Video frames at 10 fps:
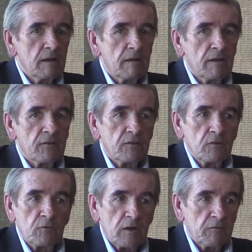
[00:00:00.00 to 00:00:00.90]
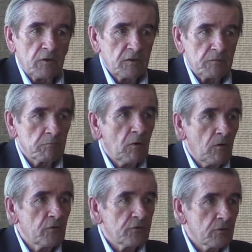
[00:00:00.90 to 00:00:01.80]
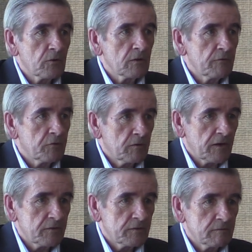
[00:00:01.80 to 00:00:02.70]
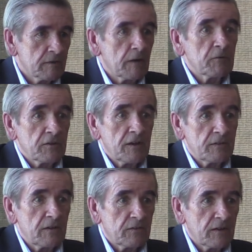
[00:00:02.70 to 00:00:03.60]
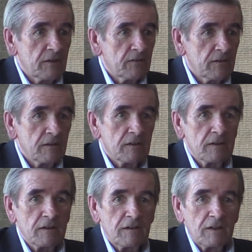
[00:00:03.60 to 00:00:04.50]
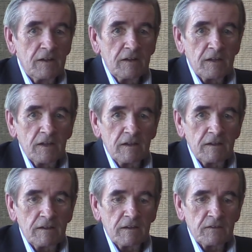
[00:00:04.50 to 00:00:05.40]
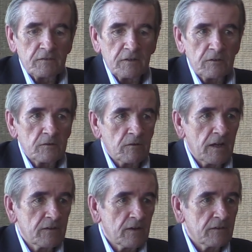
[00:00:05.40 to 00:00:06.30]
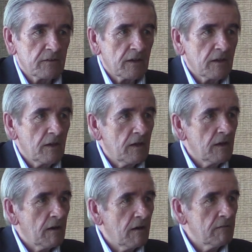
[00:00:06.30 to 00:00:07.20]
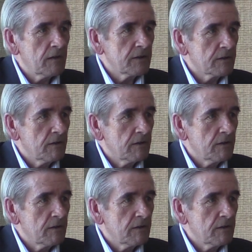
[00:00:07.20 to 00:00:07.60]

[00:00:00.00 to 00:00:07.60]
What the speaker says: you've got a very small circle of trust. When I taught these things as to undergrads, I'd say, all right,